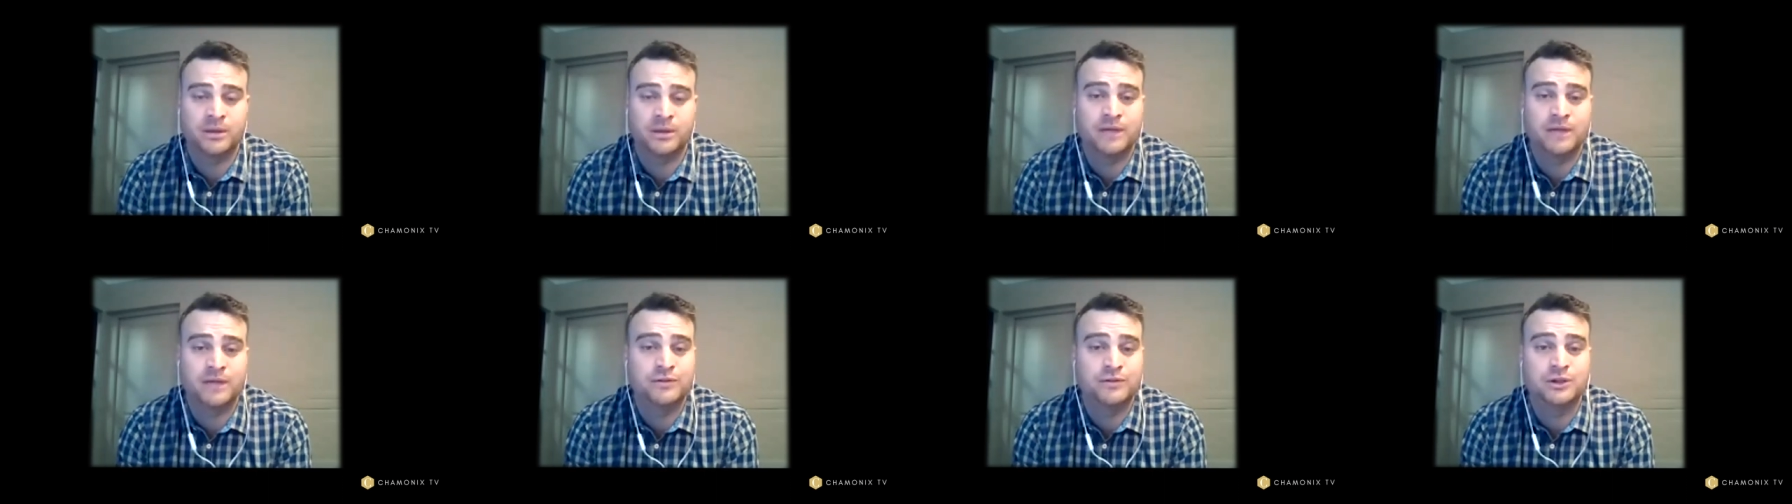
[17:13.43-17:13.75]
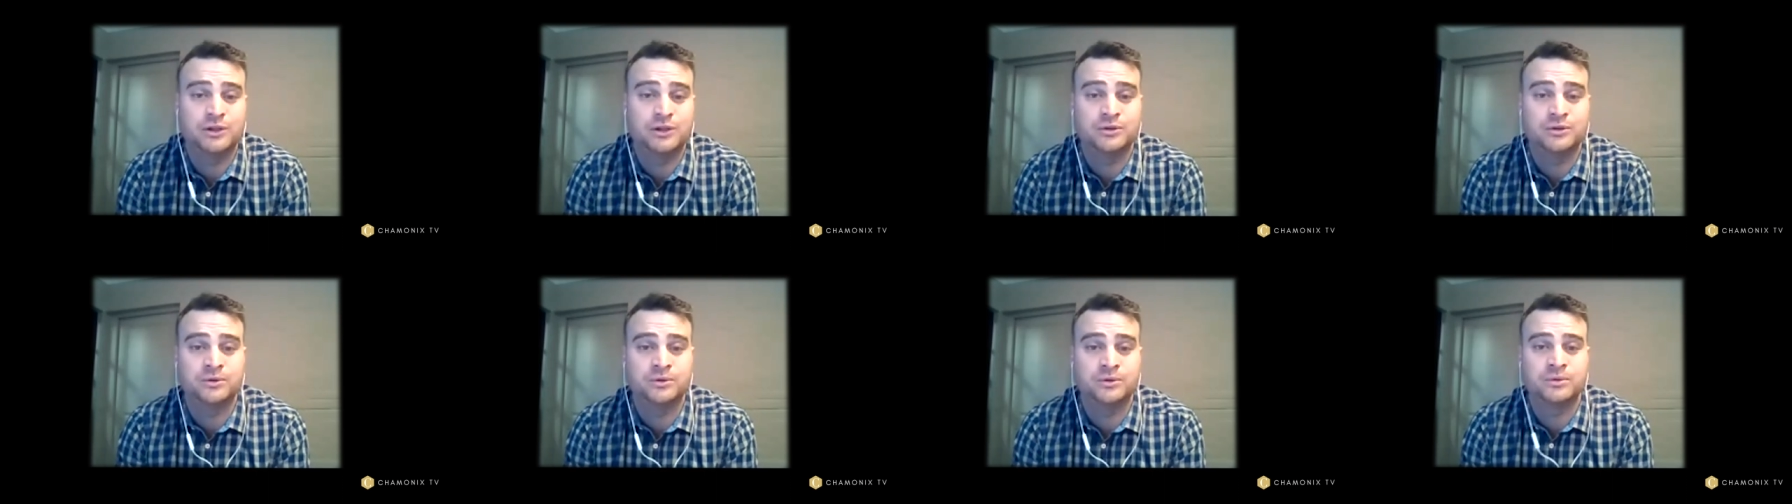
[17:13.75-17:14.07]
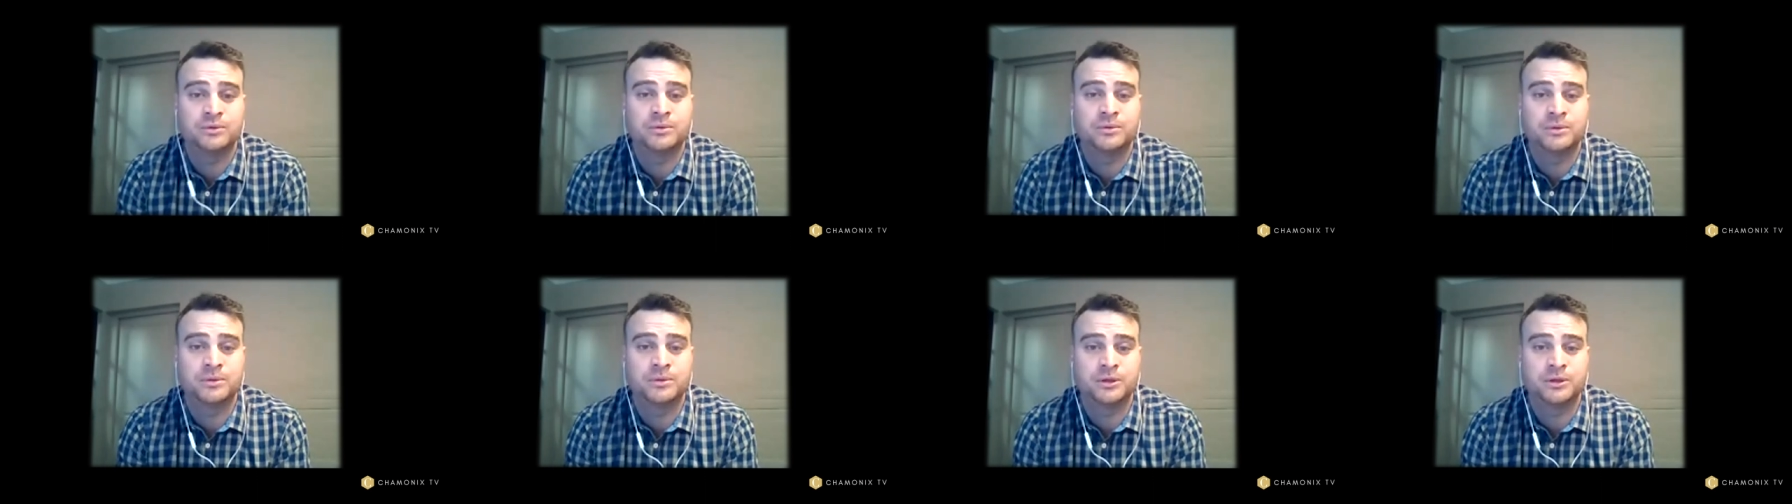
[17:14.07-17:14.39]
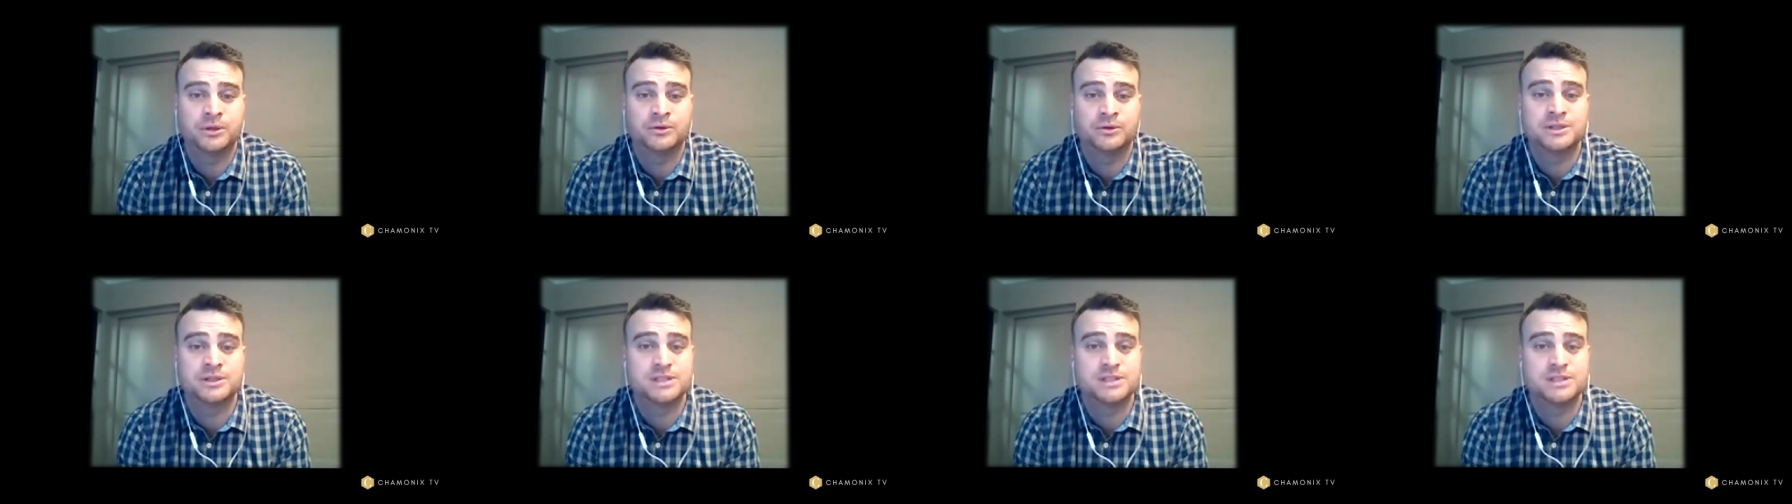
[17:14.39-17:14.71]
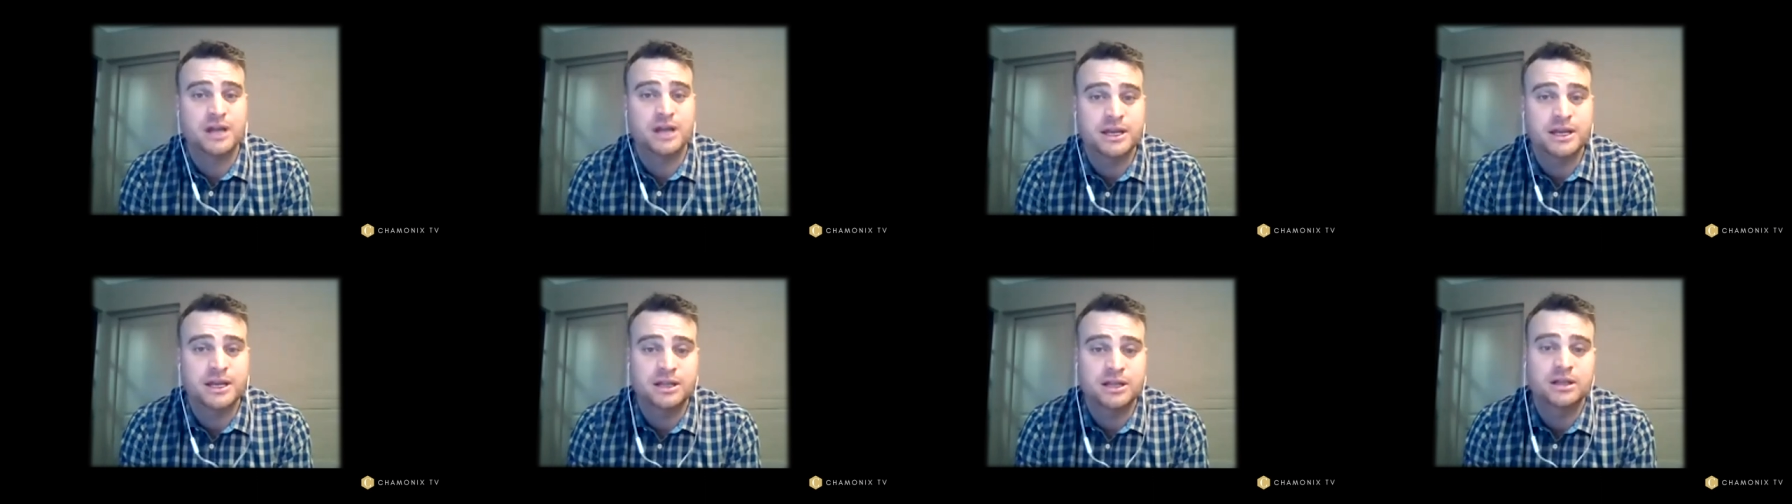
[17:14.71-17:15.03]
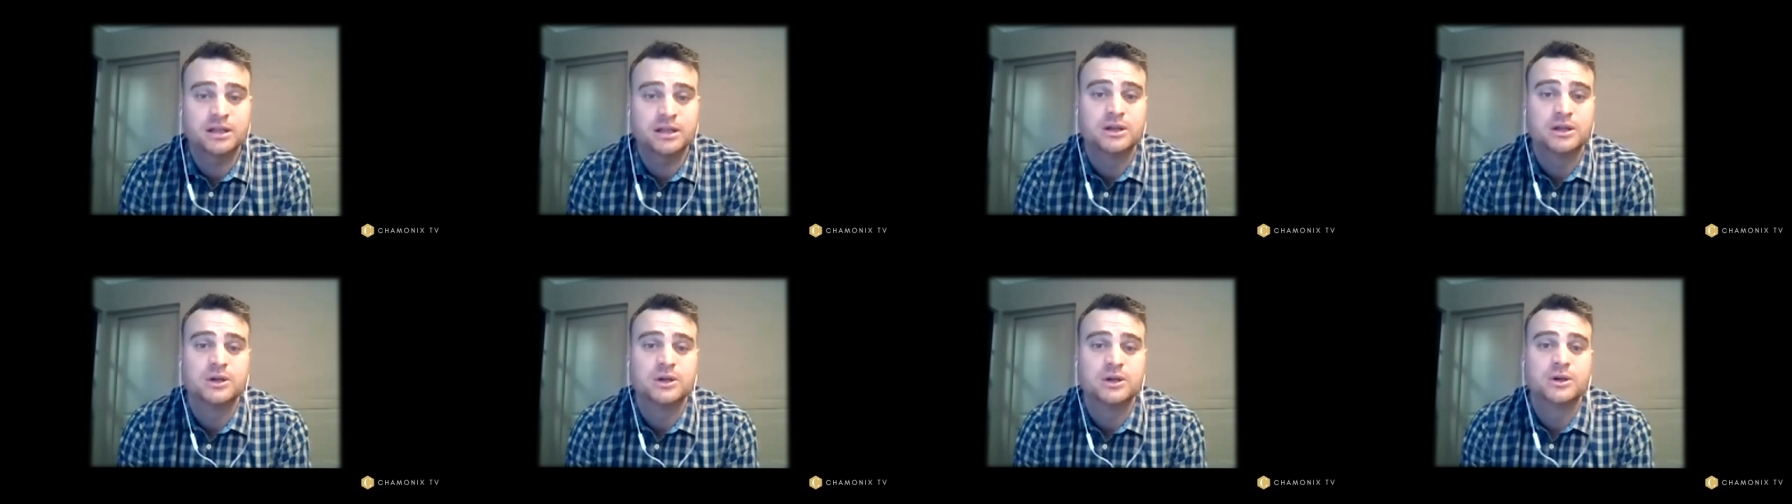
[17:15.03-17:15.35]
wherever you you're
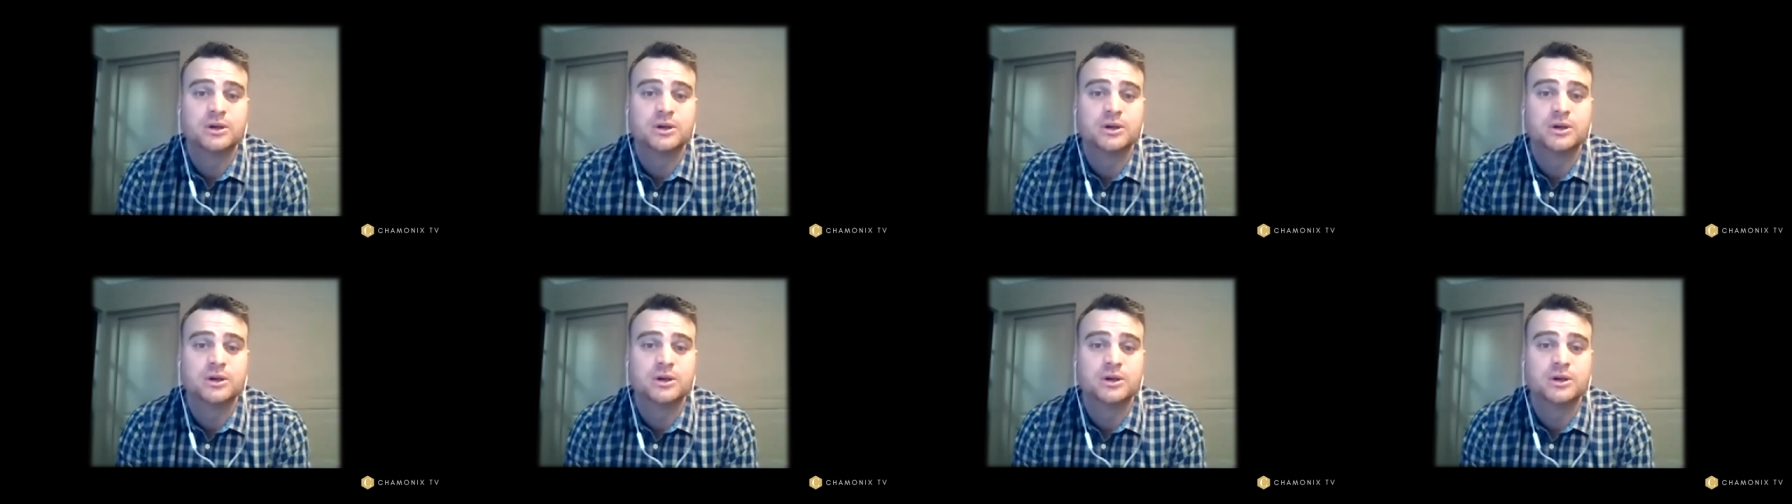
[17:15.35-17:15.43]
residing,